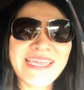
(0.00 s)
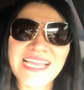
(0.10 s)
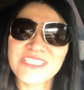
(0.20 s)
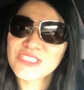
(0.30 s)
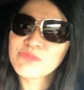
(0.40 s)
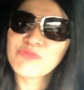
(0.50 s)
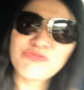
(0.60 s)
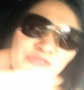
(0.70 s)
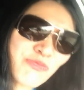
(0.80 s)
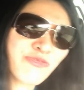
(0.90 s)
we can just
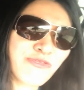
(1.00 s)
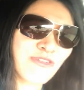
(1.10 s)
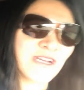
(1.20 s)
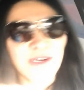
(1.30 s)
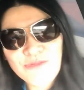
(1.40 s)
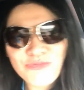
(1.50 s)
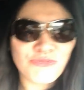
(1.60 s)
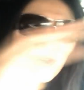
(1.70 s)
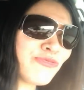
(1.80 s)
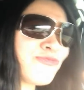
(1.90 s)
woof,
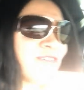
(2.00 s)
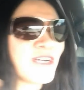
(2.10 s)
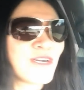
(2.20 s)
woof,